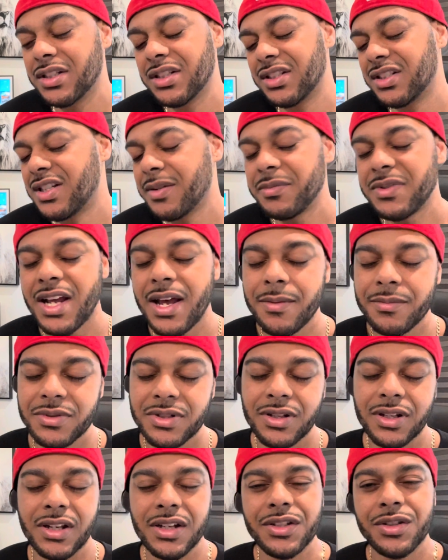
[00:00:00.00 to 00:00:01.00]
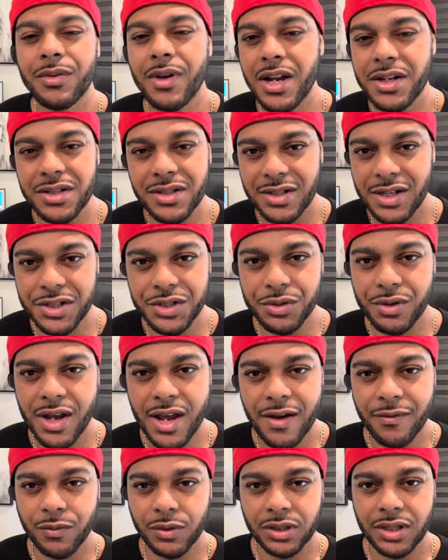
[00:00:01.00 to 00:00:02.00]
sometimes the interactions that you
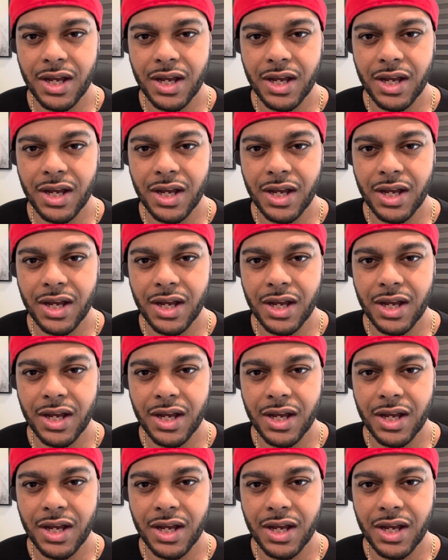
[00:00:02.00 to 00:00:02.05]
have with